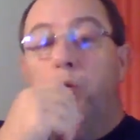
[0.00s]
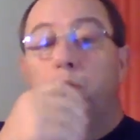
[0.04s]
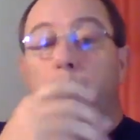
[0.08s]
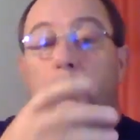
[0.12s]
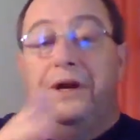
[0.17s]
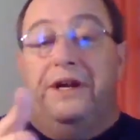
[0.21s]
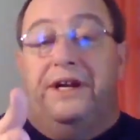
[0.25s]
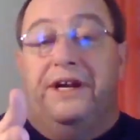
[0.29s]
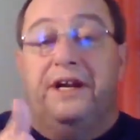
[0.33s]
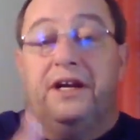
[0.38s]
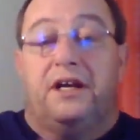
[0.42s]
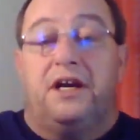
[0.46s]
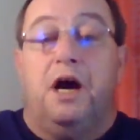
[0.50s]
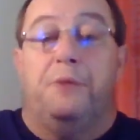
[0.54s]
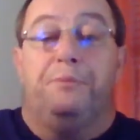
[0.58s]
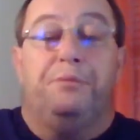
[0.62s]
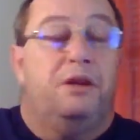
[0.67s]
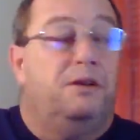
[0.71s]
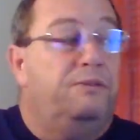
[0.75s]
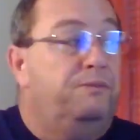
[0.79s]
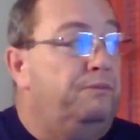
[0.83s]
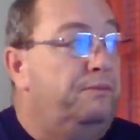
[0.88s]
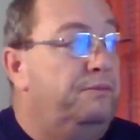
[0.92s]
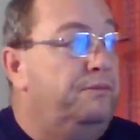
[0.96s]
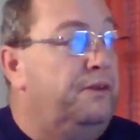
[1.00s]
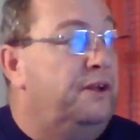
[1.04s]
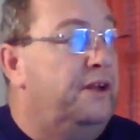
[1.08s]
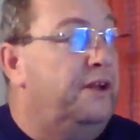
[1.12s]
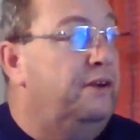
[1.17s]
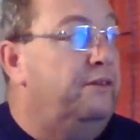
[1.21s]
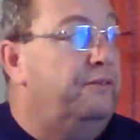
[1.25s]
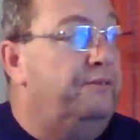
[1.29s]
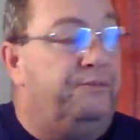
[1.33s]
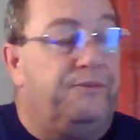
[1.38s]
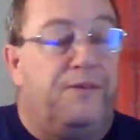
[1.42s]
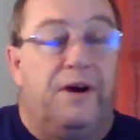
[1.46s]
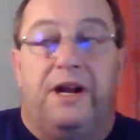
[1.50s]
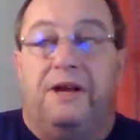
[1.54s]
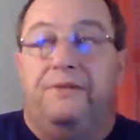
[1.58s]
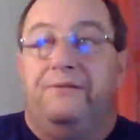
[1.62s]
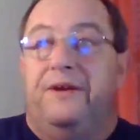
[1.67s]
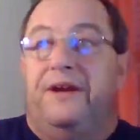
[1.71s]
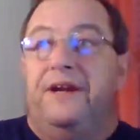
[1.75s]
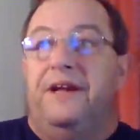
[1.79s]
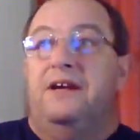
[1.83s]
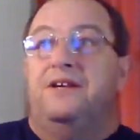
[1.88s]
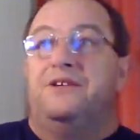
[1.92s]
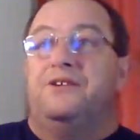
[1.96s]
We did a couple of little funny
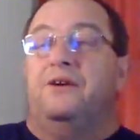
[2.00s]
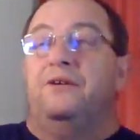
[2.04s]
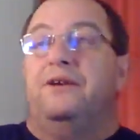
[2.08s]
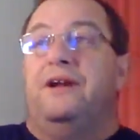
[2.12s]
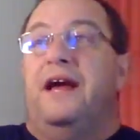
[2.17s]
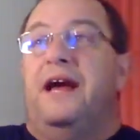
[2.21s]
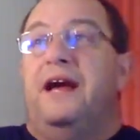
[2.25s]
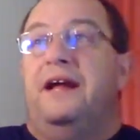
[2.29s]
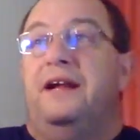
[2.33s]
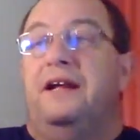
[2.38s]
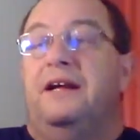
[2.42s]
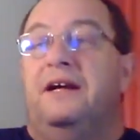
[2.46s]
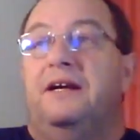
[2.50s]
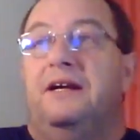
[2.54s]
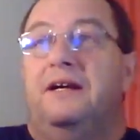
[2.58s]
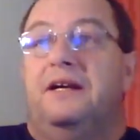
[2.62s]
videos on that.